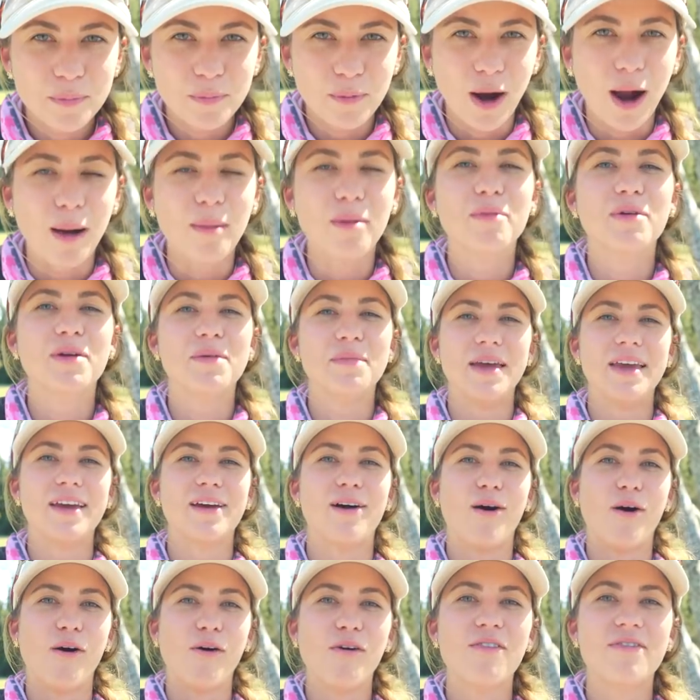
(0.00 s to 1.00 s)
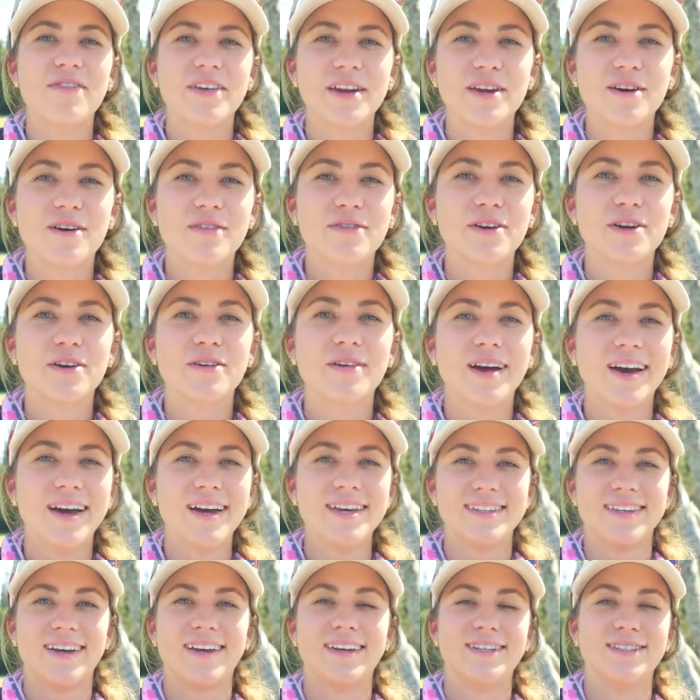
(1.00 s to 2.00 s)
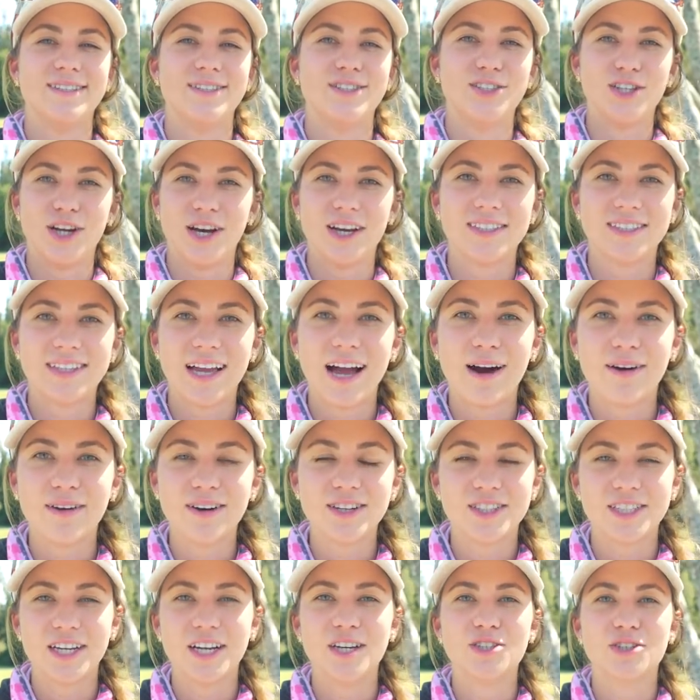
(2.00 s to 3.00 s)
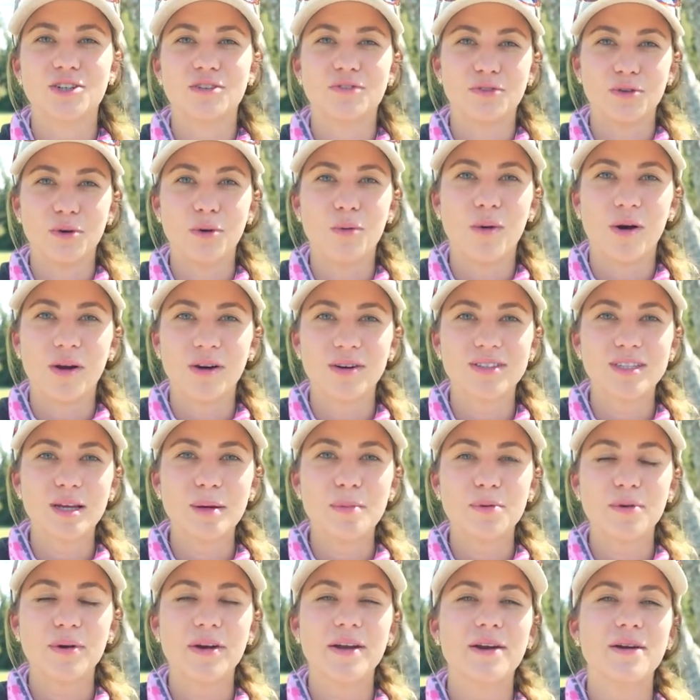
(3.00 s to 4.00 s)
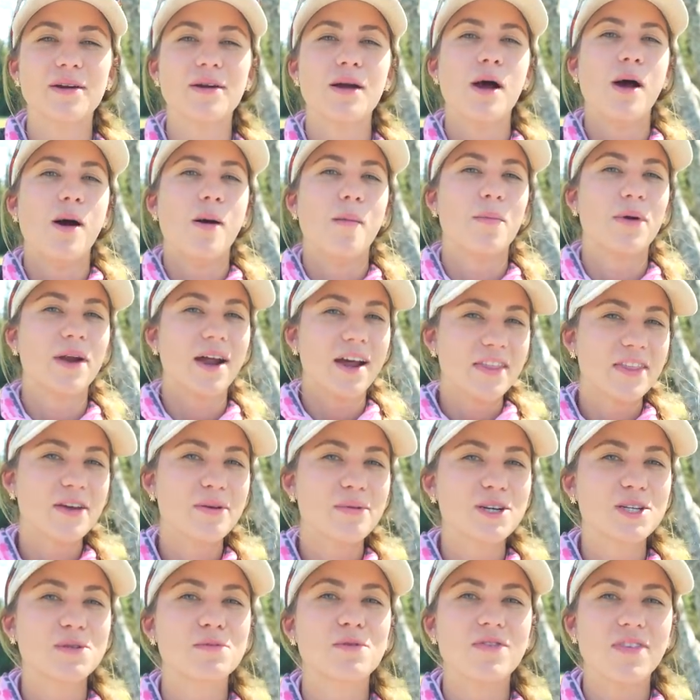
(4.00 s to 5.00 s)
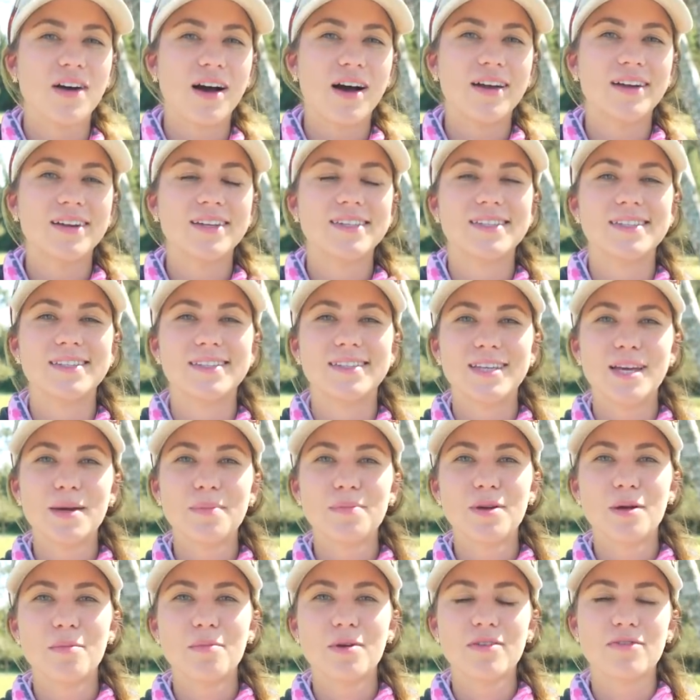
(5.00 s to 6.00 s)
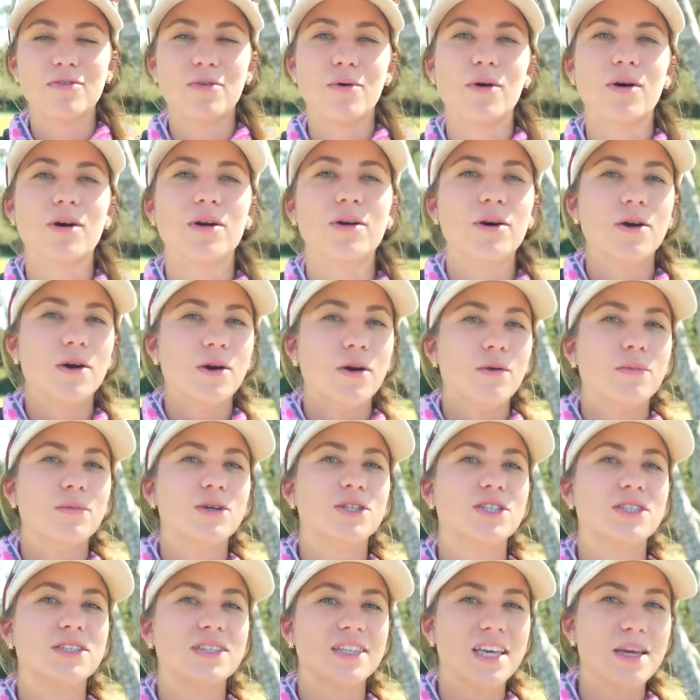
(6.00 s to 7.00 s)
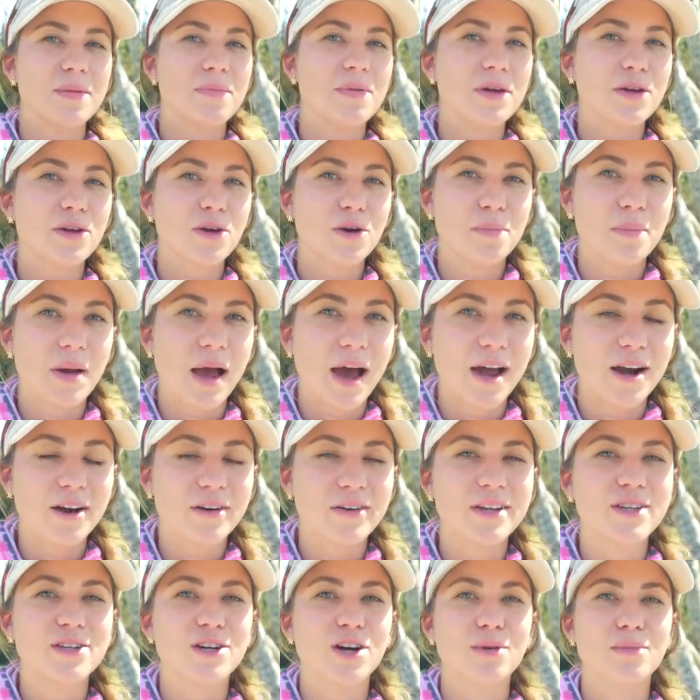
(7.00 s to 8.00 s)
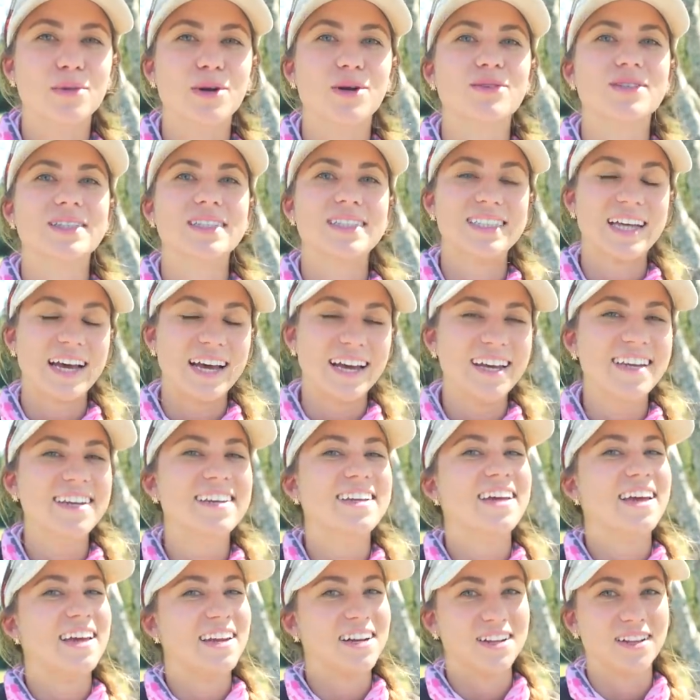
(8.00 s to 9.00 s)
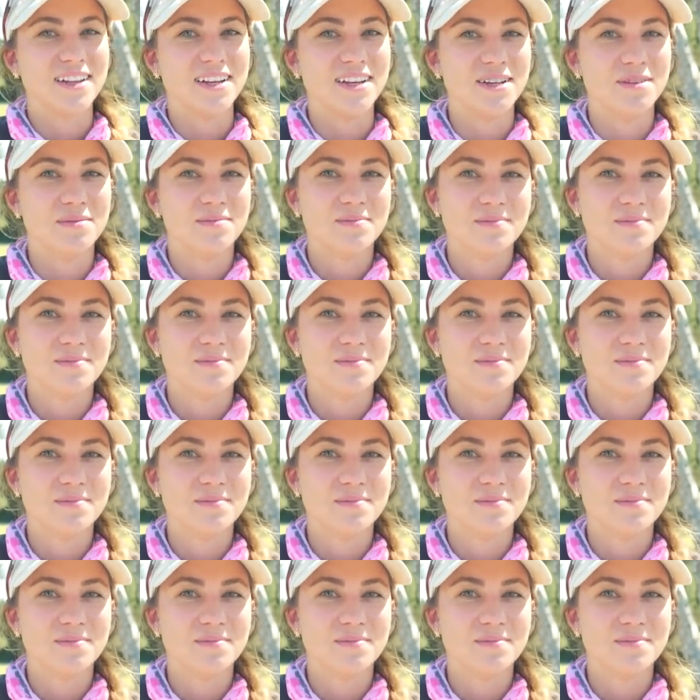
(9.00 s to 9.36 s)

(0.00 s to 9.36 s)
Probably make a whole video for you guys on just how to change your fuel water separator, but I think we should move on to tip number four, which is keeping your battery terminals tight and clean.